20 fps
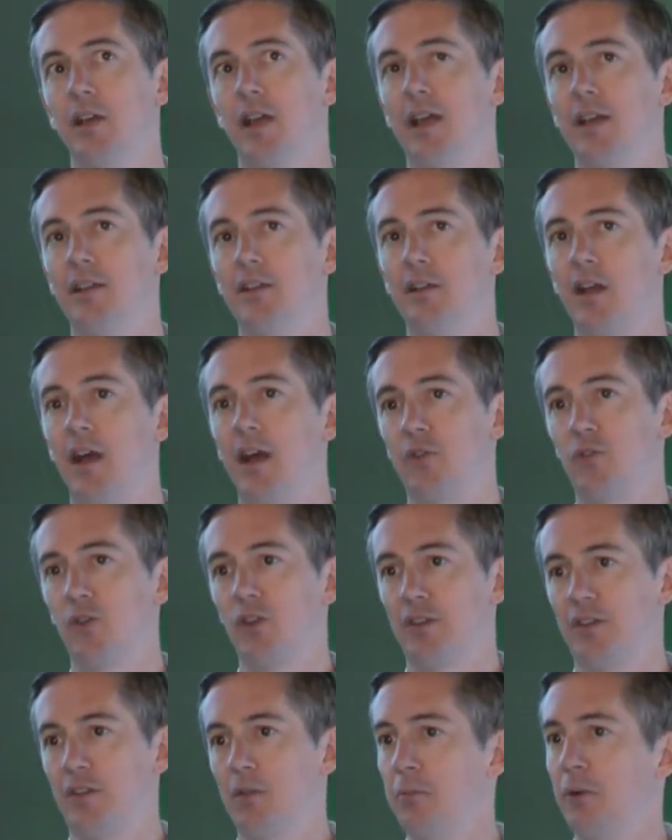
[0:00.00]
it's not
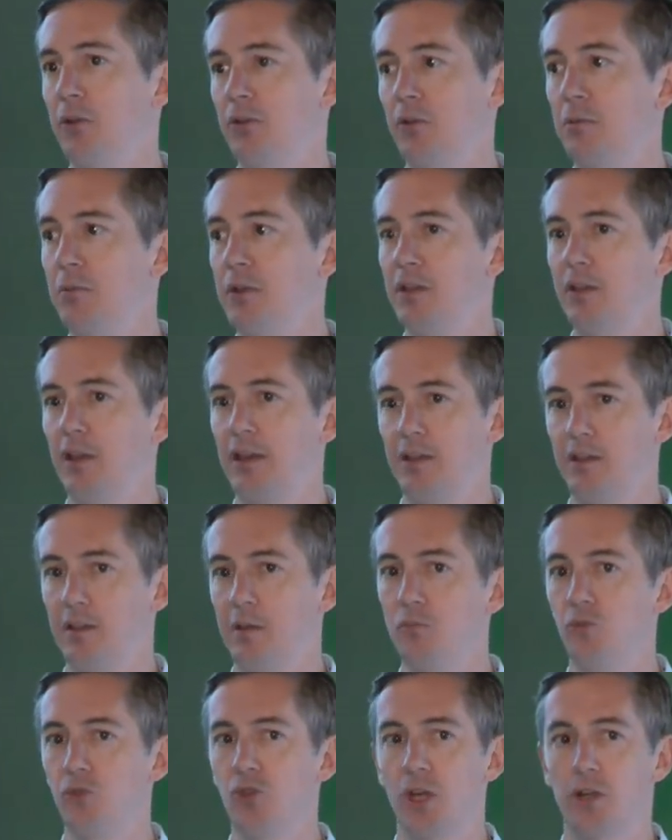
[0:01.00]
just supposed to be like
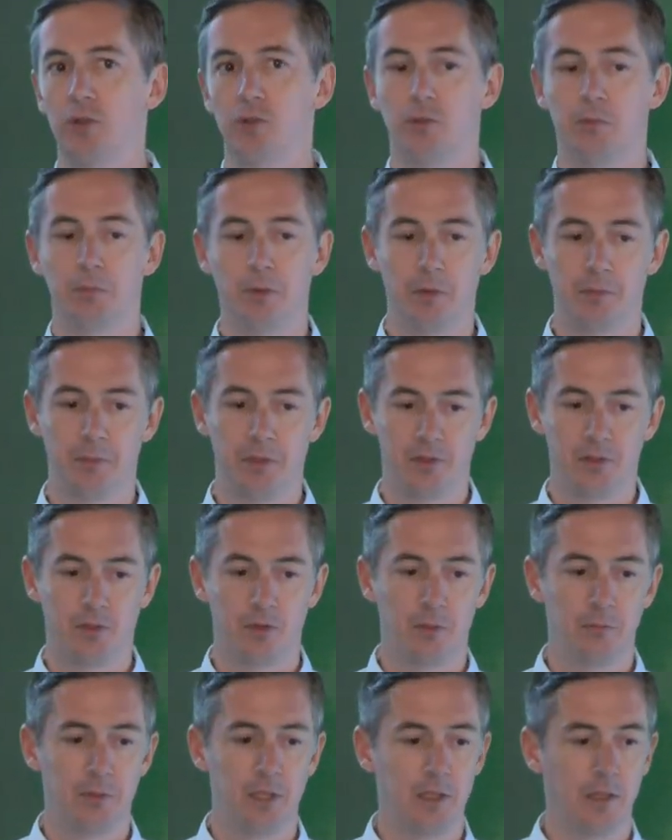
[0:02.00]
some general purpose
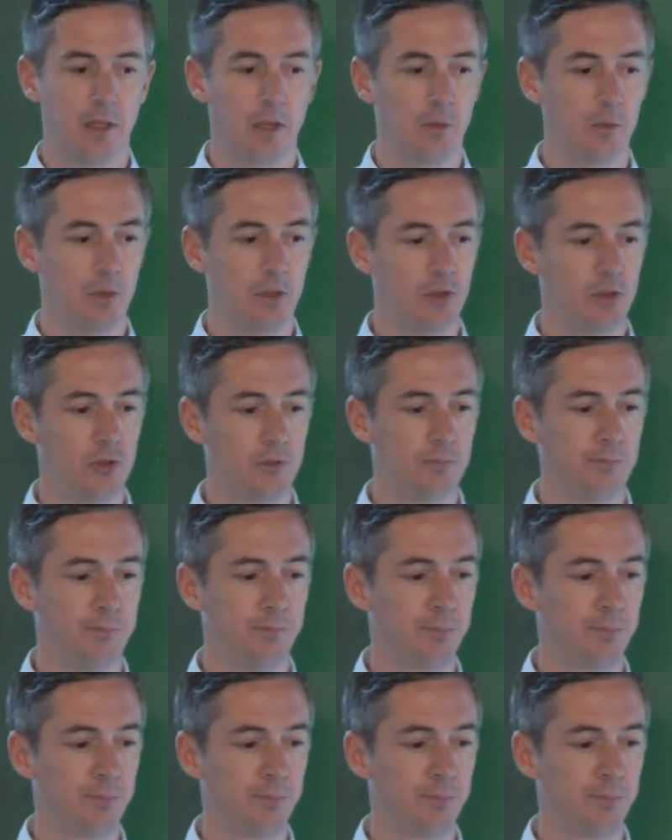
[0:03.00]
scripting language.